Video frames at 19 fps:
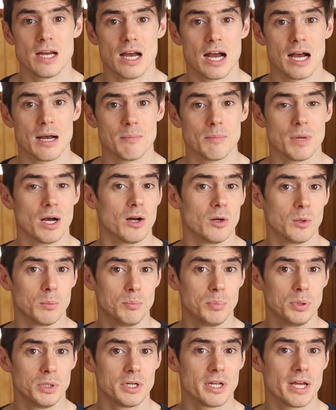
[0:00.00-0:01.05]

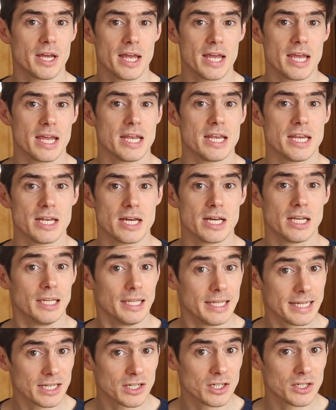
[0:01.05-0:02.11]
I'll put a
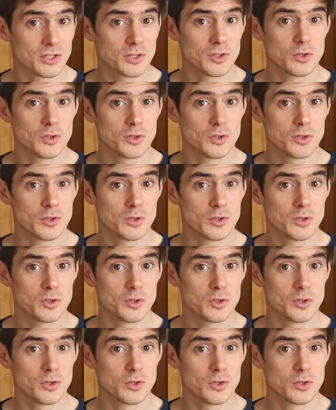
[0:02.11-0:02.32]
link